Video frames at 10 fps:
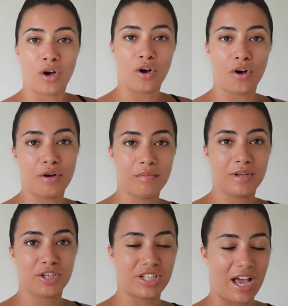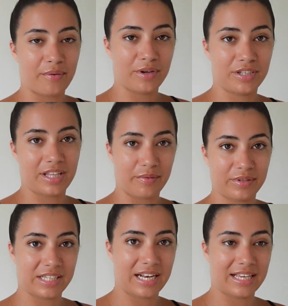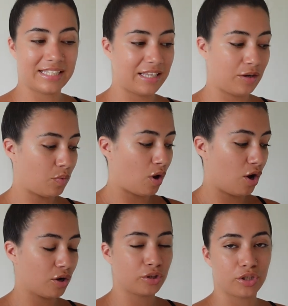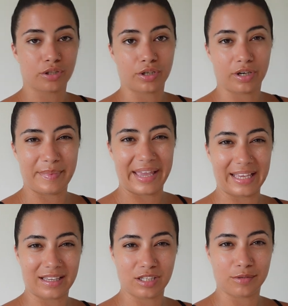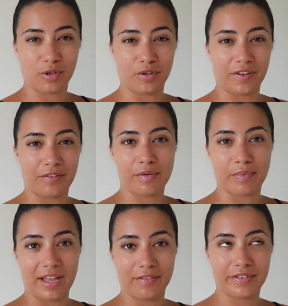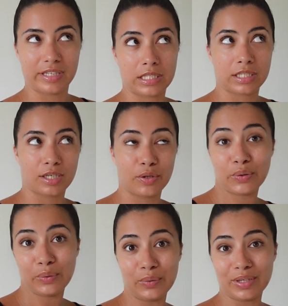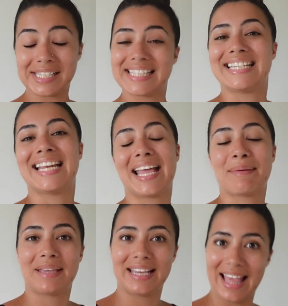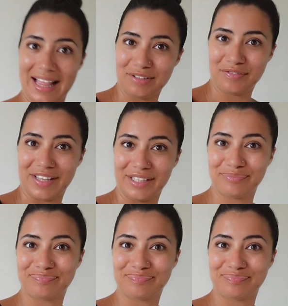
home, showered, that was a nice little walk. Just make a smoothie for breakfast. Ooh, because today I'm being healthy.